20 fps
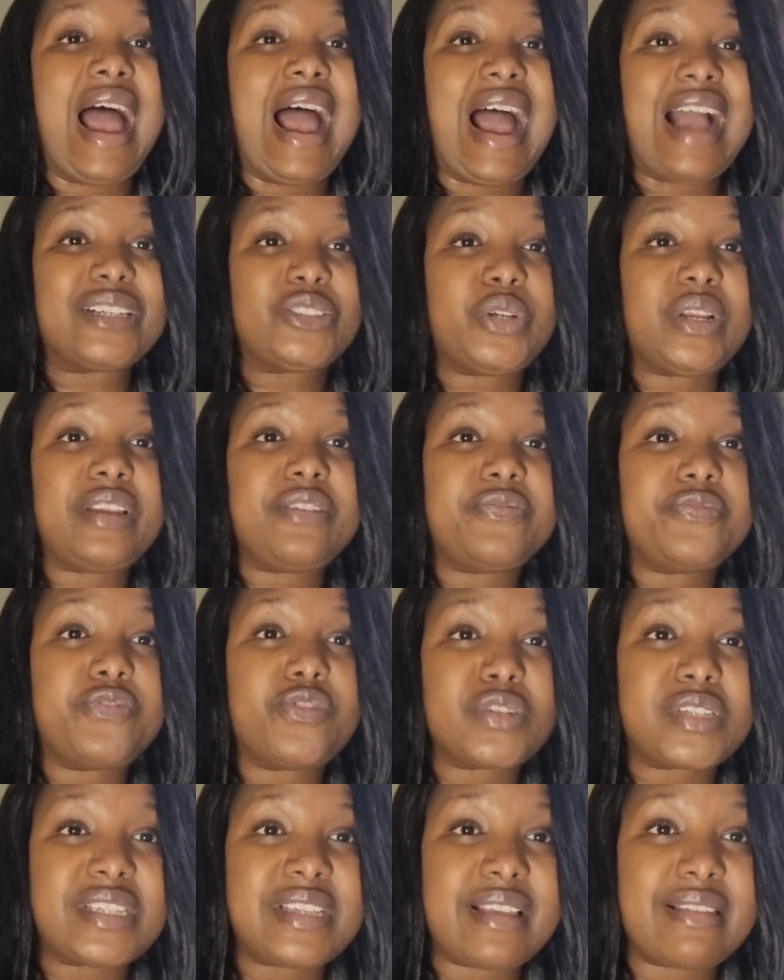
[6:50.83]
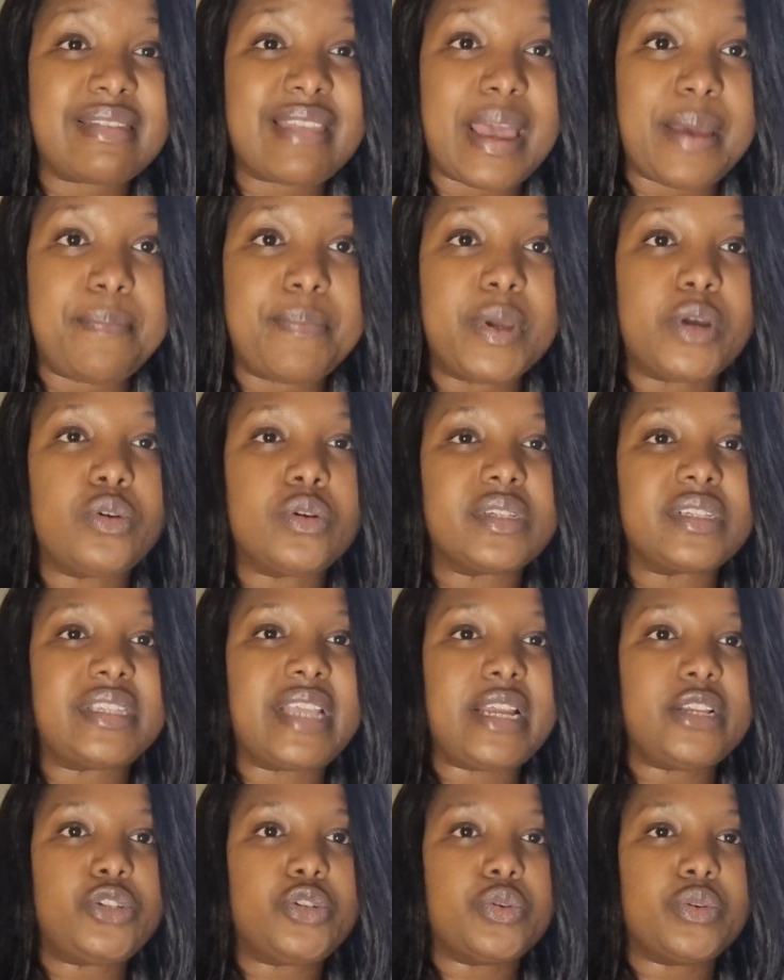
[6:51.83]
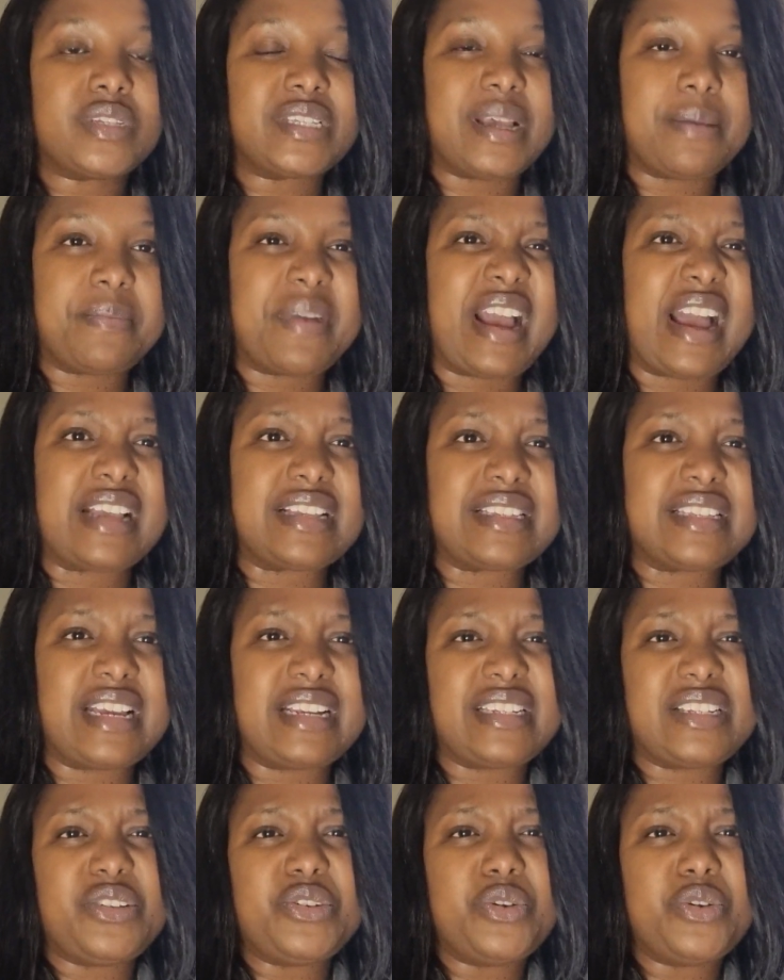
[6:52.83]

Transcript: actually forcing them, because they took some cars that,